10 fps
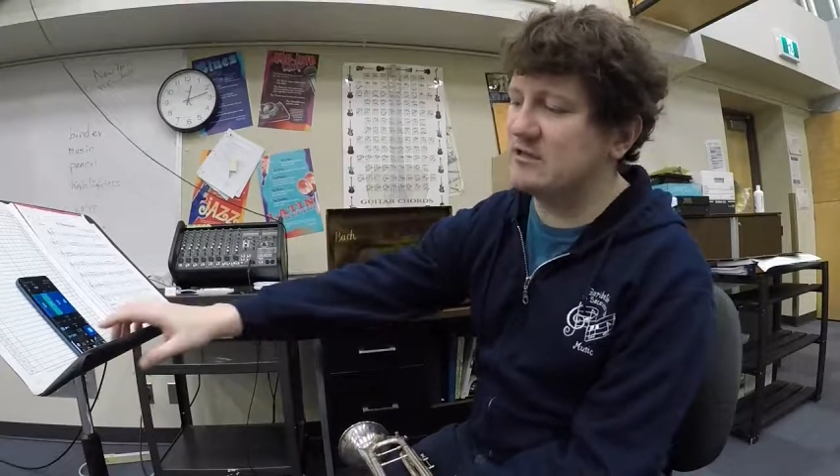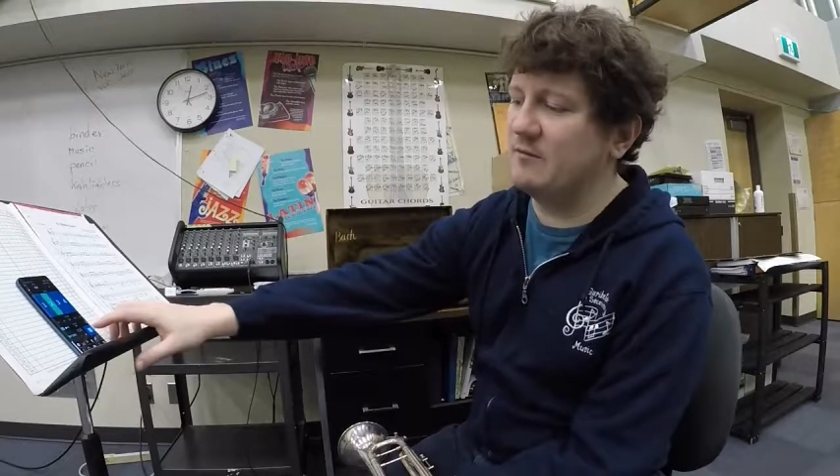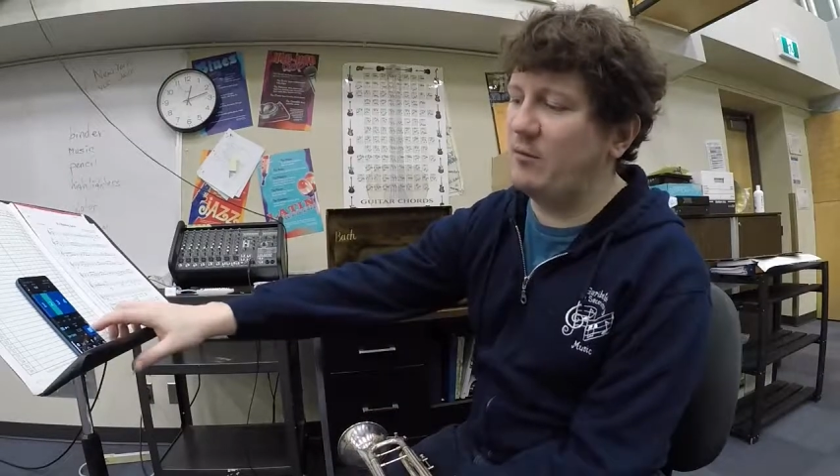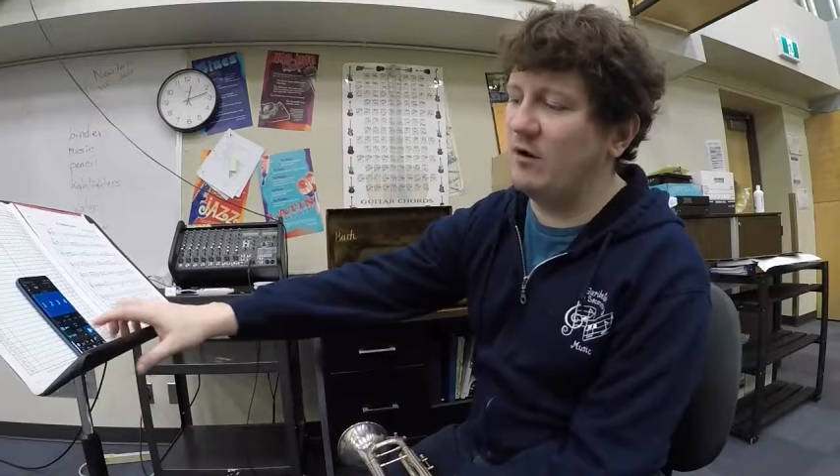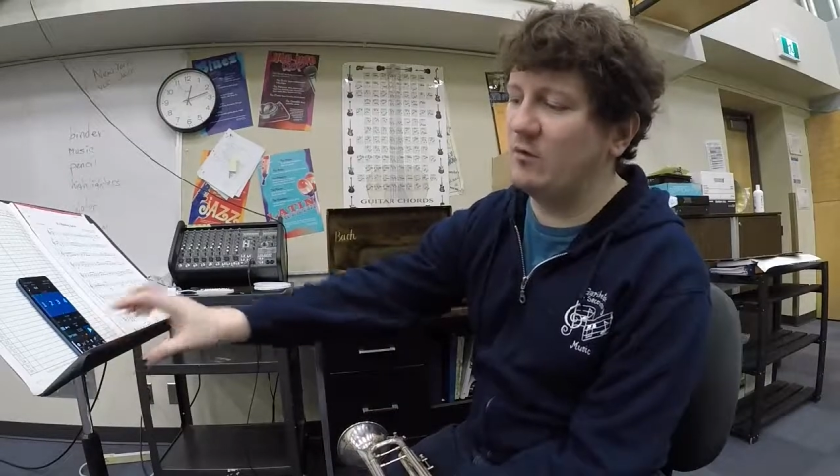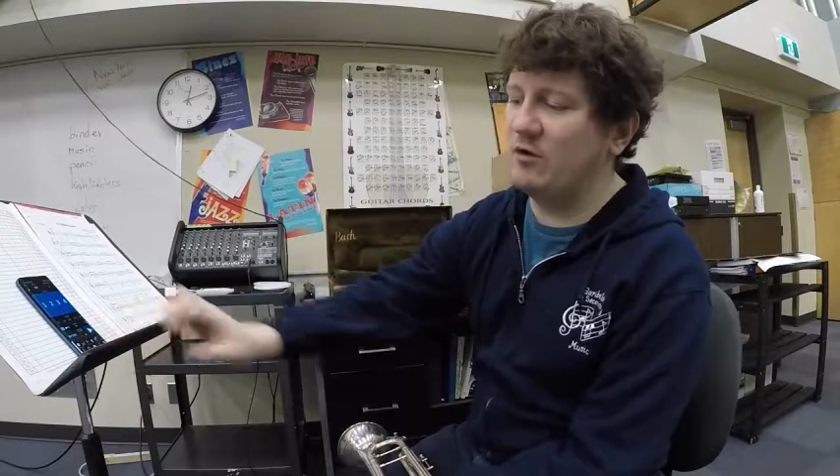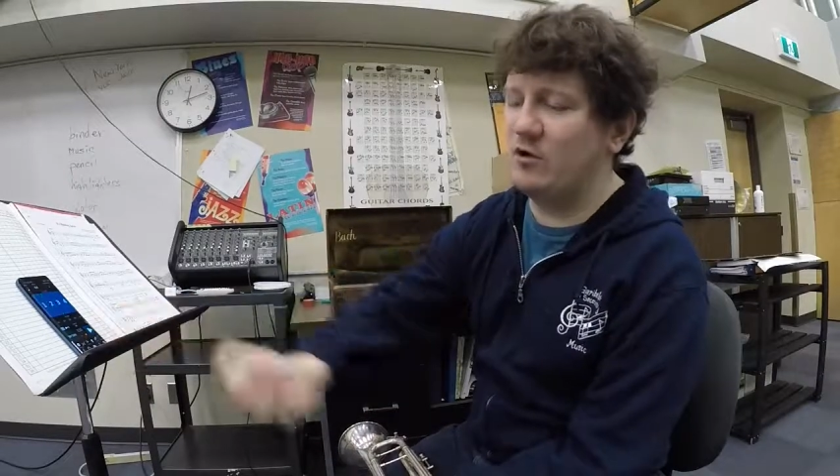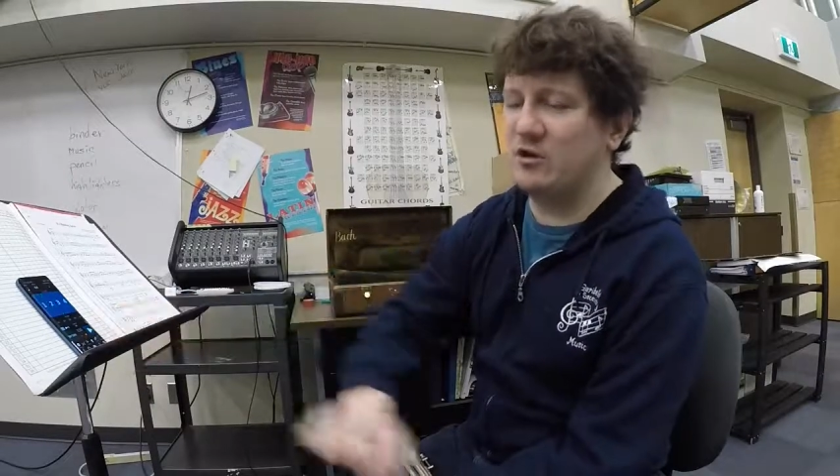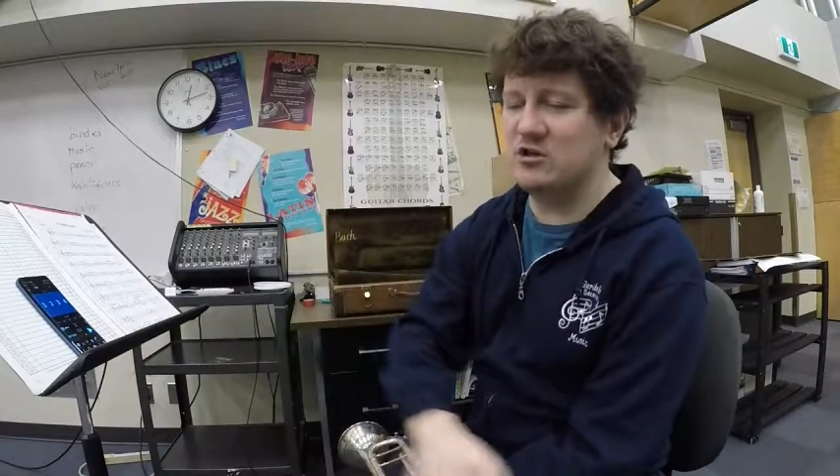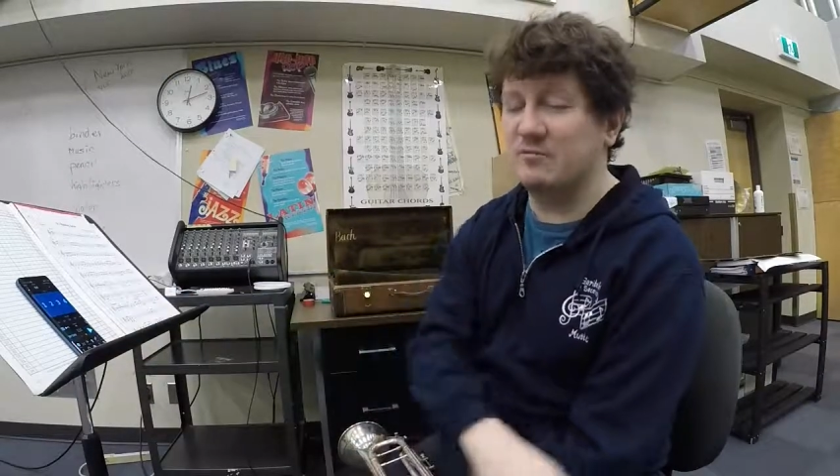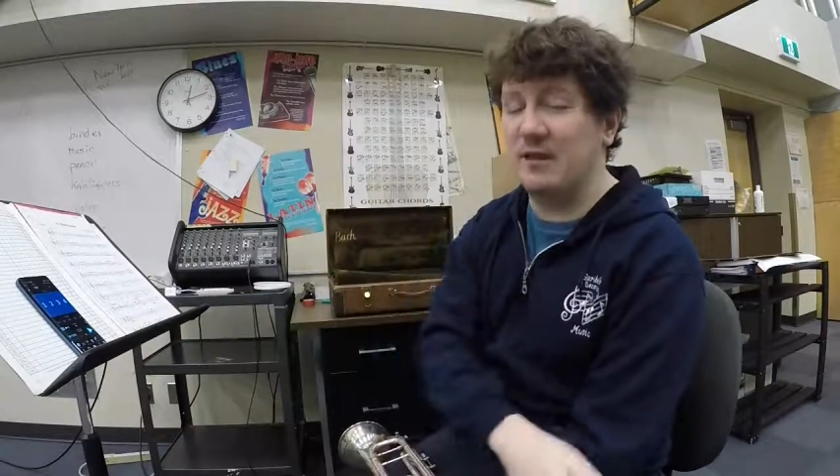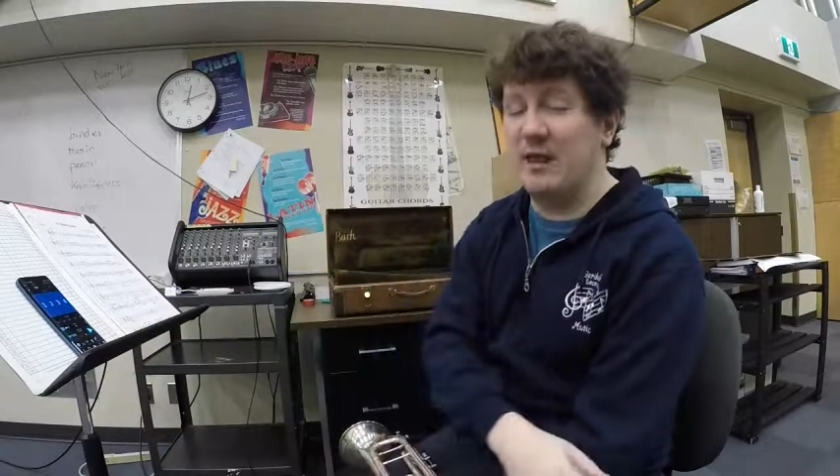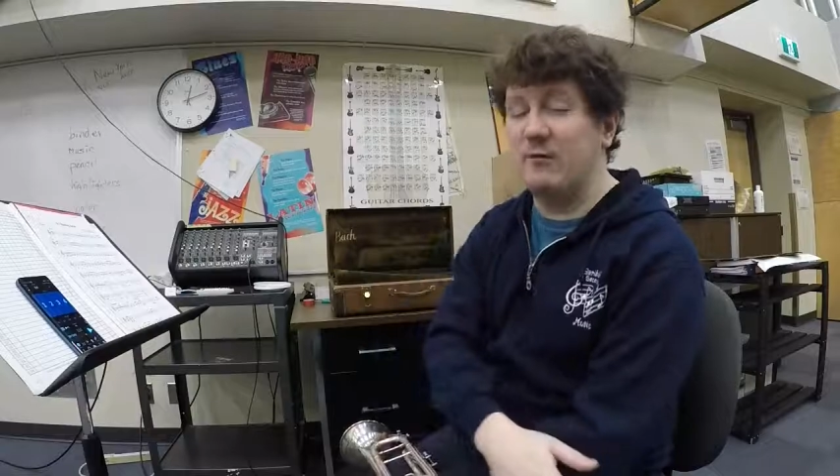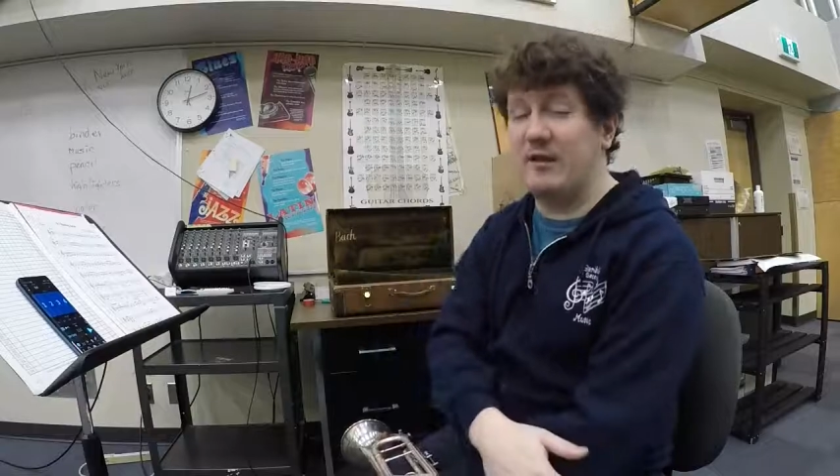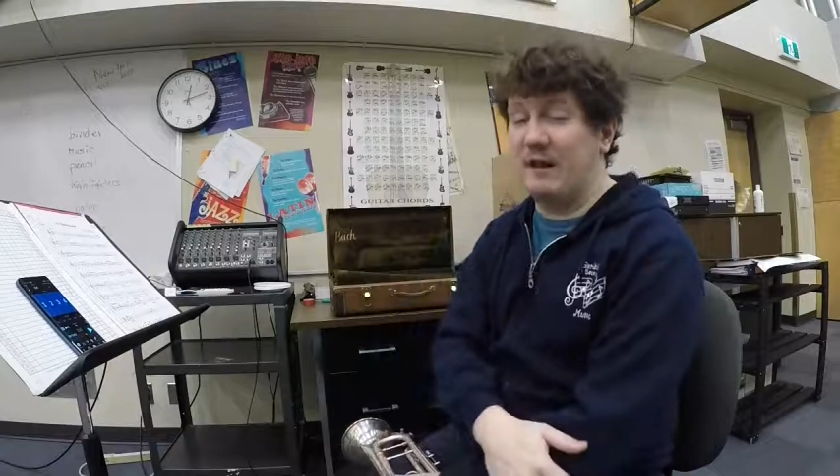to the point where you can just
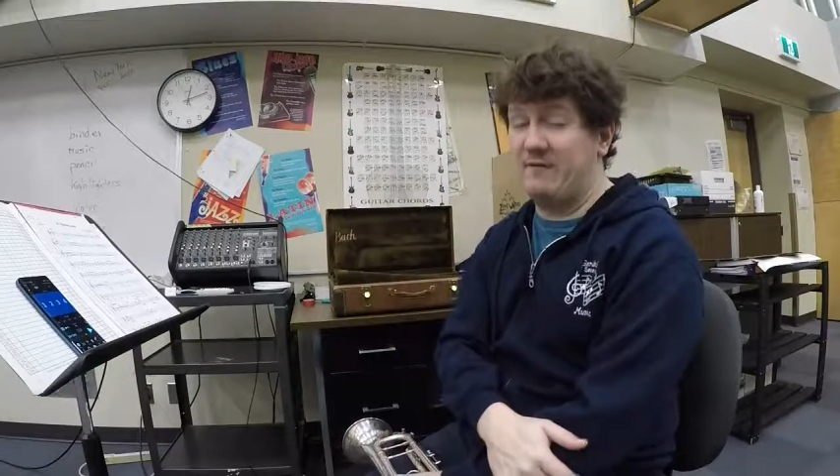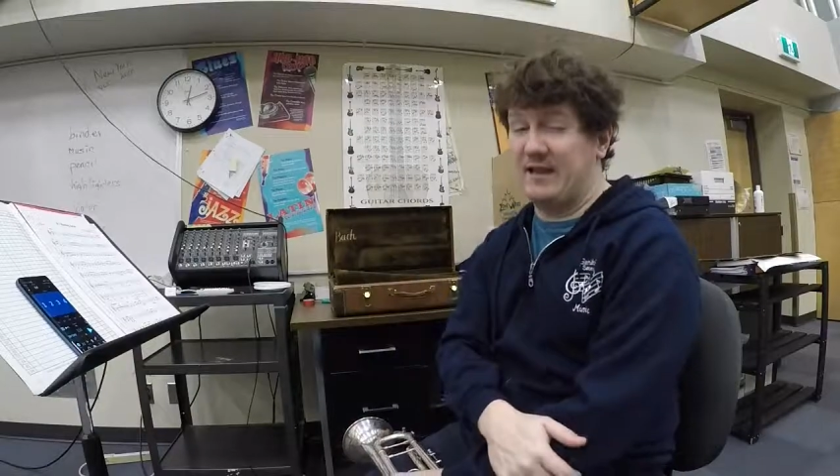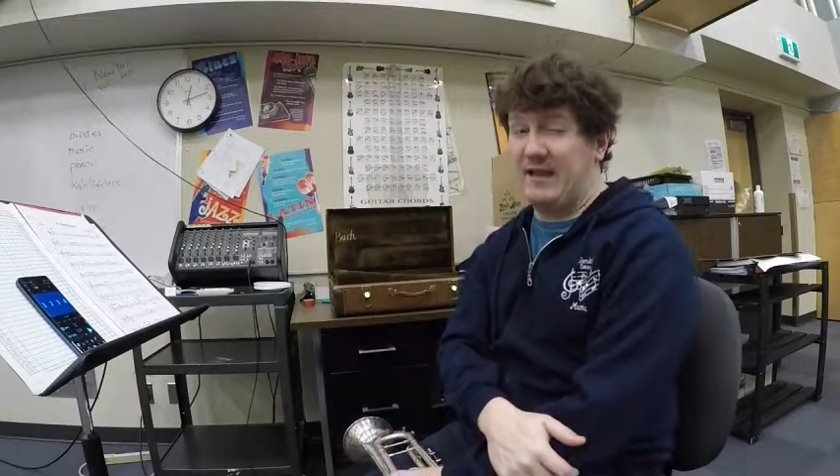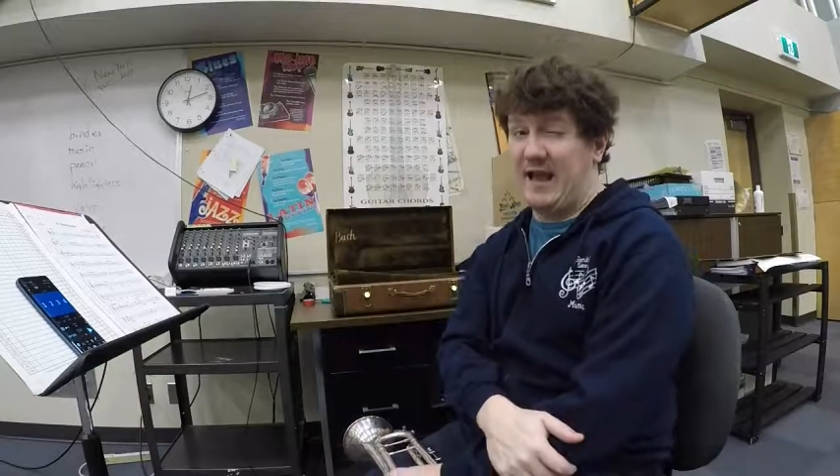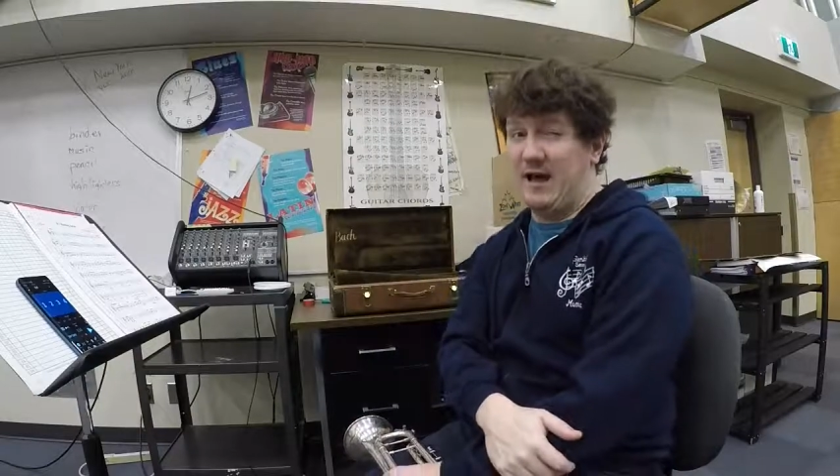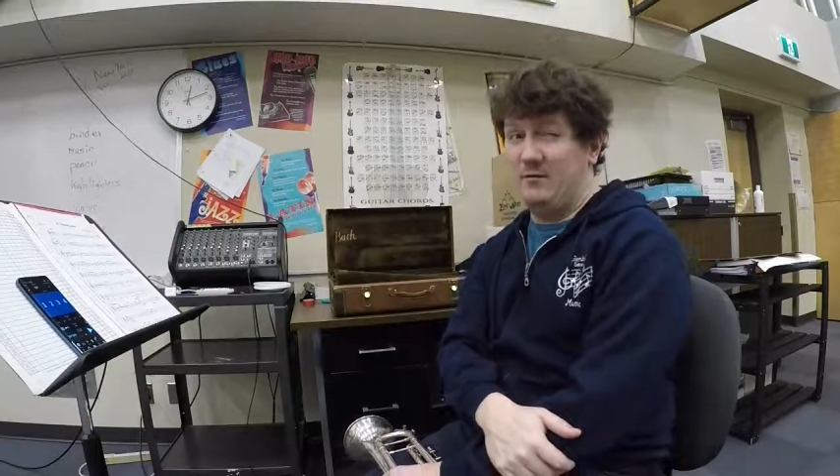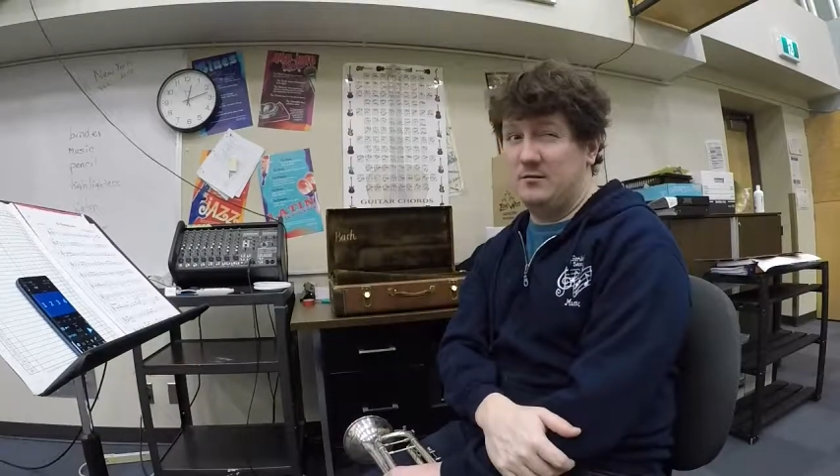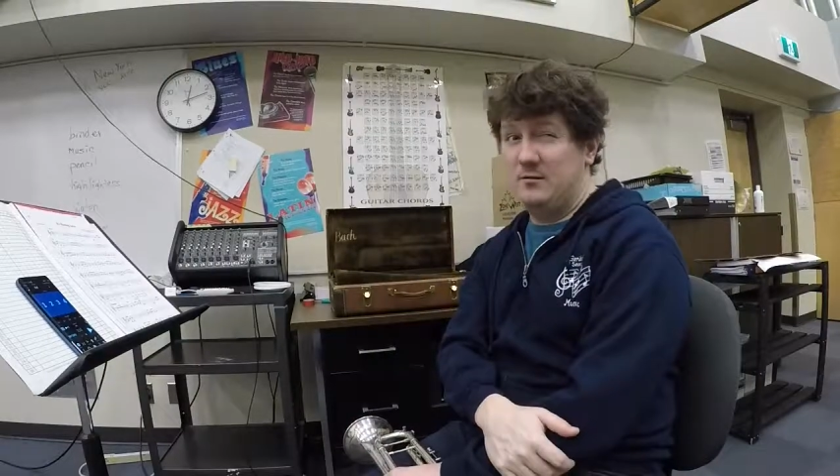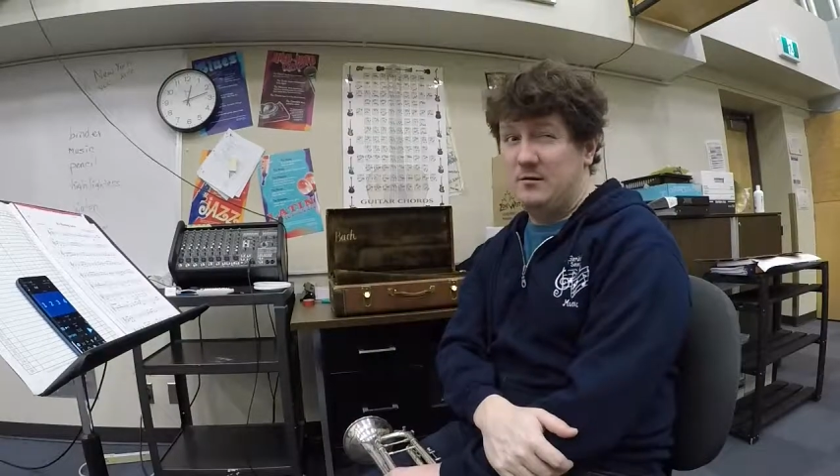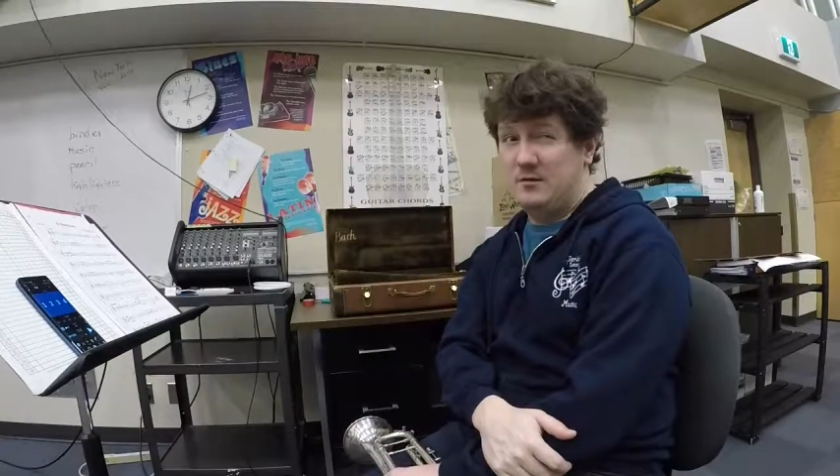play without having to count.